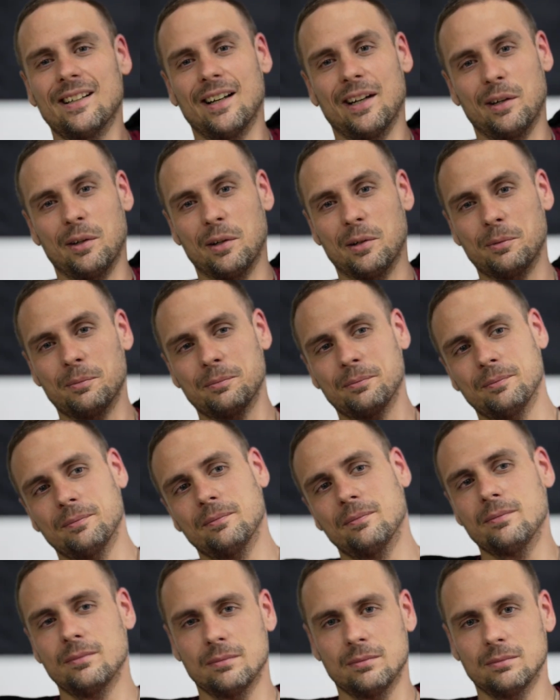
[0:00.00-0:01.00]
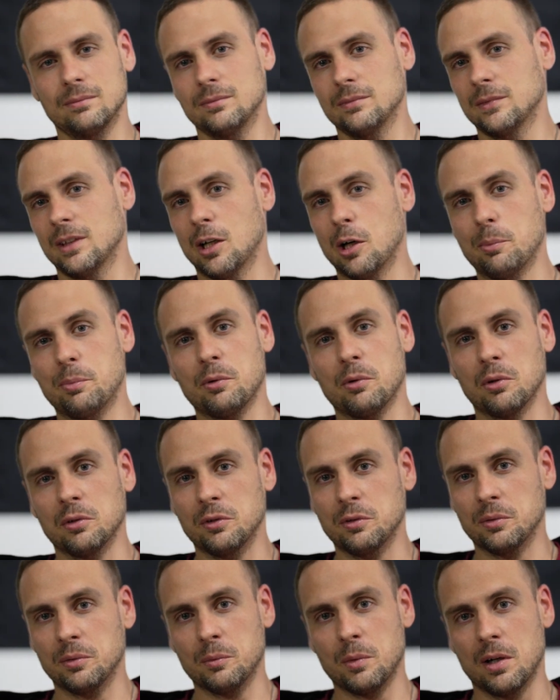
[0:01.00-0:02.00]
I don't know. I hope you're all
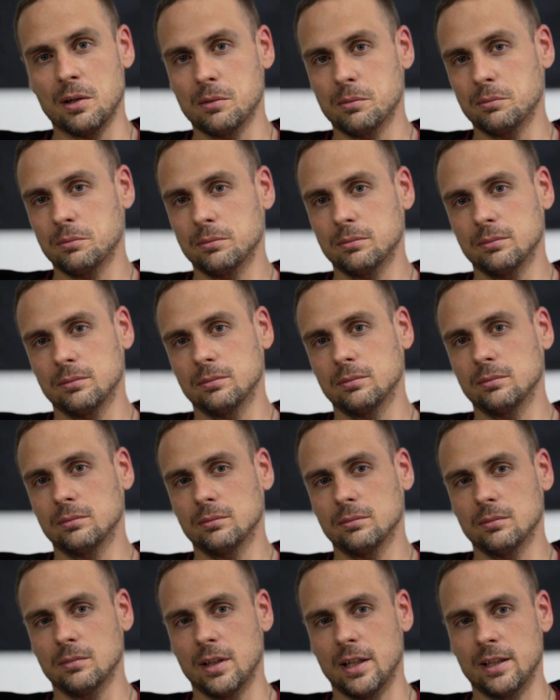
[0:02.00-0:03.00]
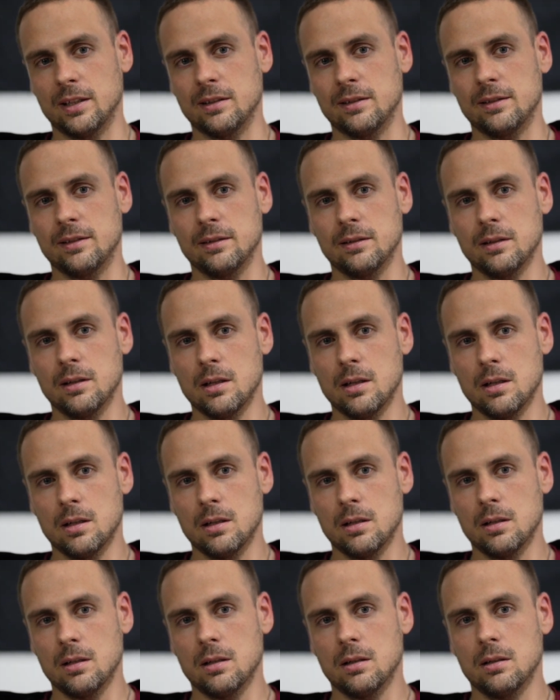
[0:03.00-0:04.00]
doing well. And
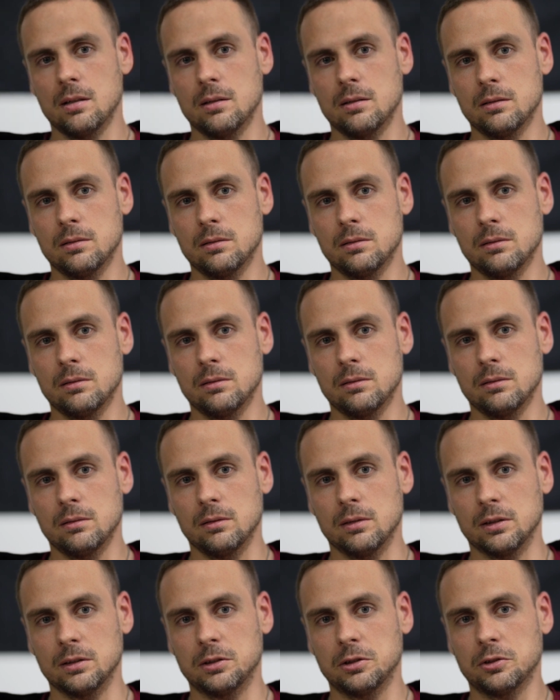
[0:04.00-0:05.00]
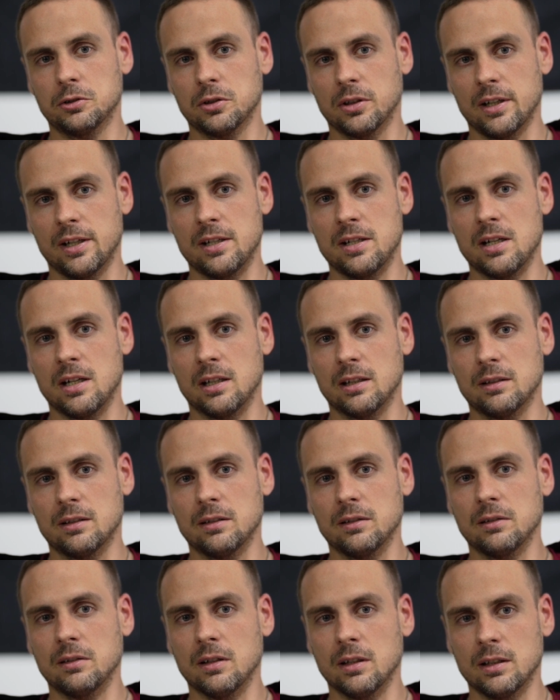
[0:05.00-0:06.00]
let's try not
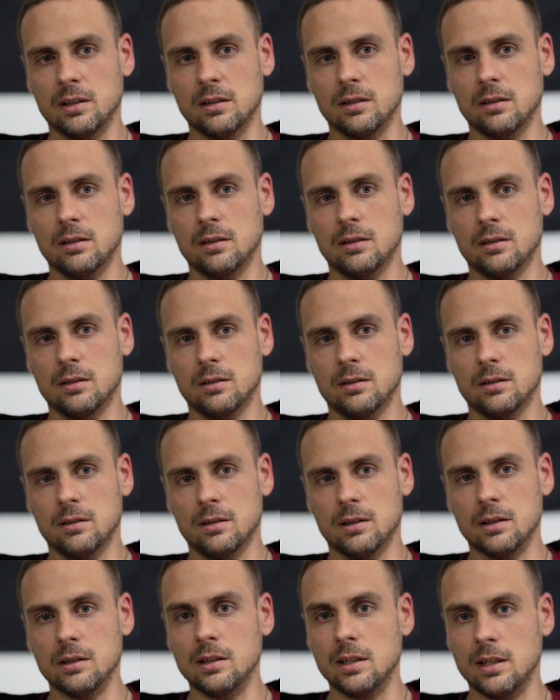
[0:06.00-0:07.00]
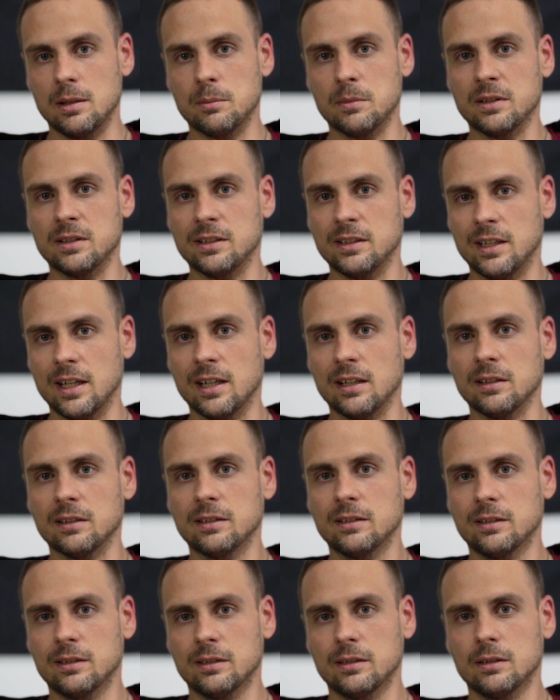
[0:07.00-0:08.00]
to let the demons get
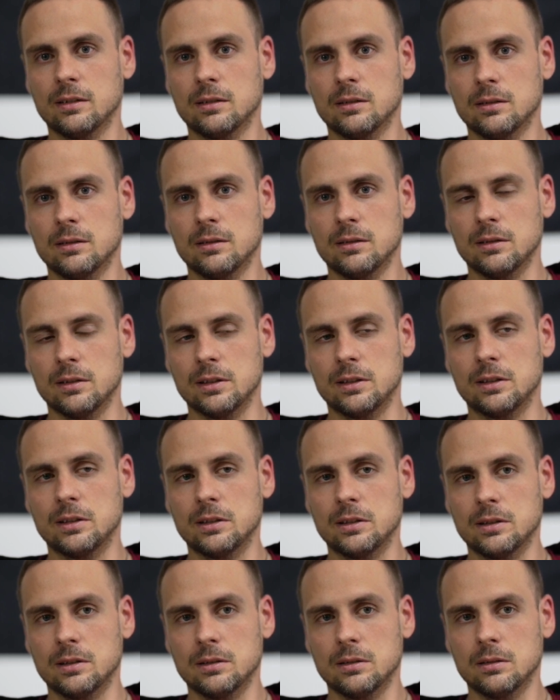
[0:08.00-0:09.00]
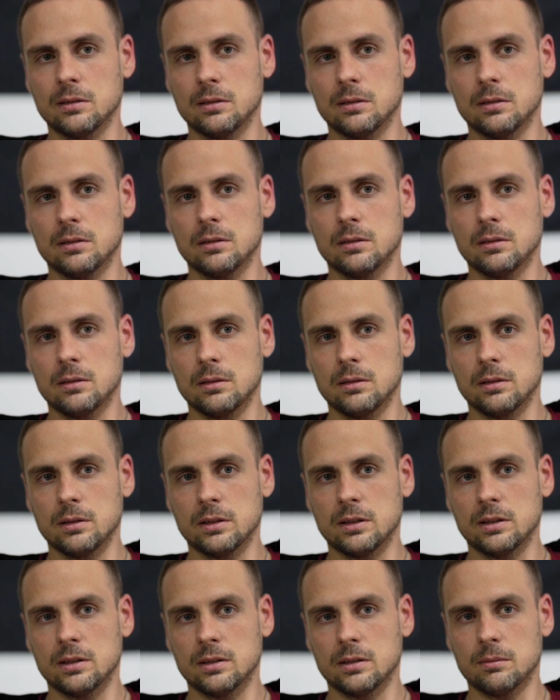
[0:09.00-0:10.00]
us. Let's
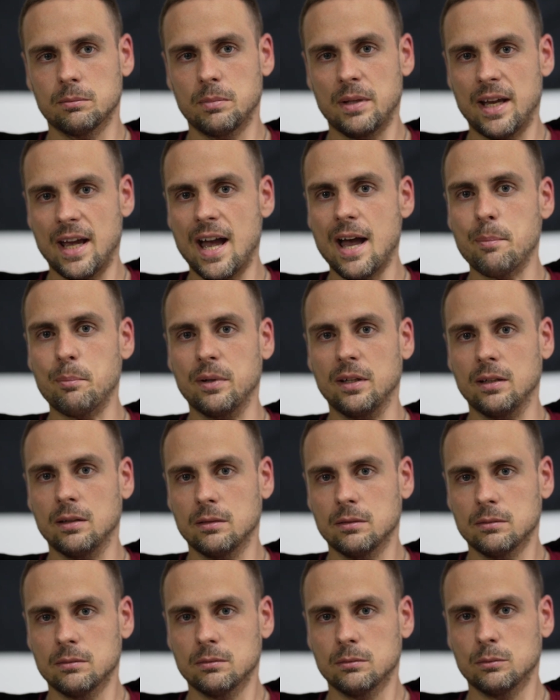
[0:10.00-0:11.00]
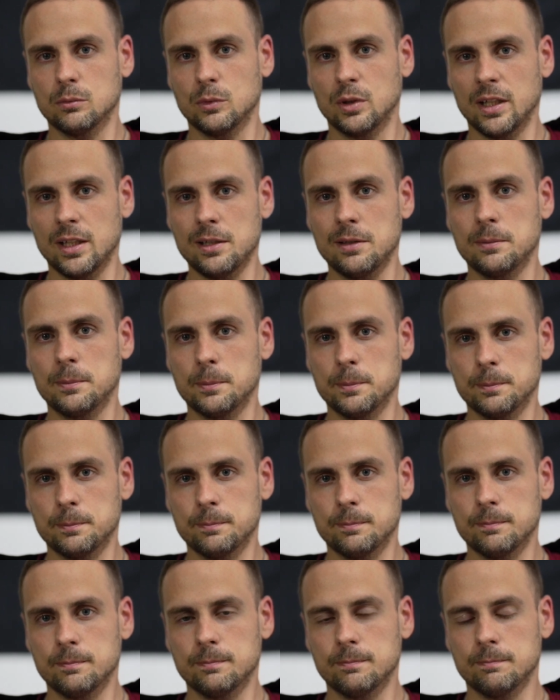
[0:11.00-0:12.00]
let's be happy. Okay?
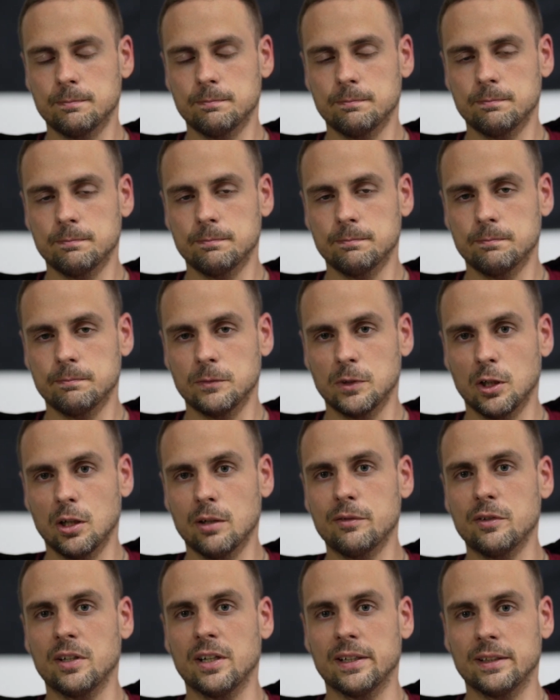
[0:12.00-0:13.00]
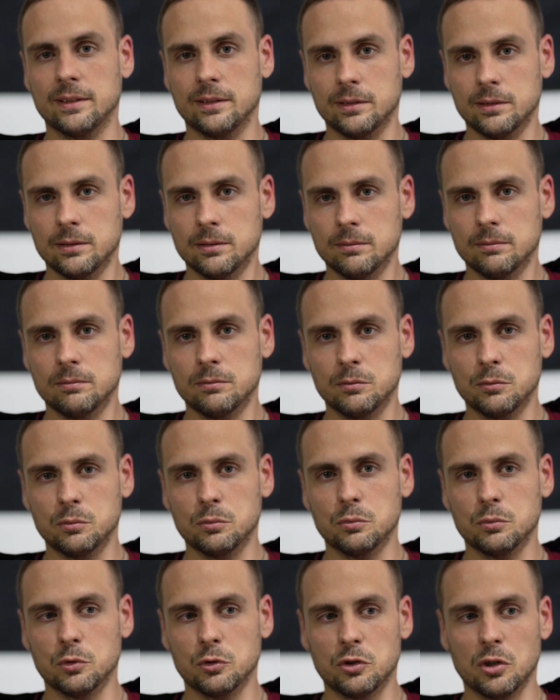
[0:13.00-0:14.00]
I love you guys.
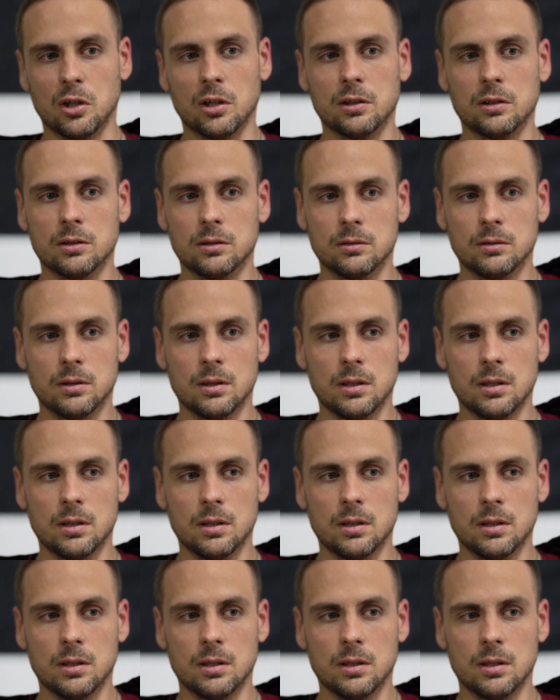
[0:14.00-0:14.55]
We'll talk.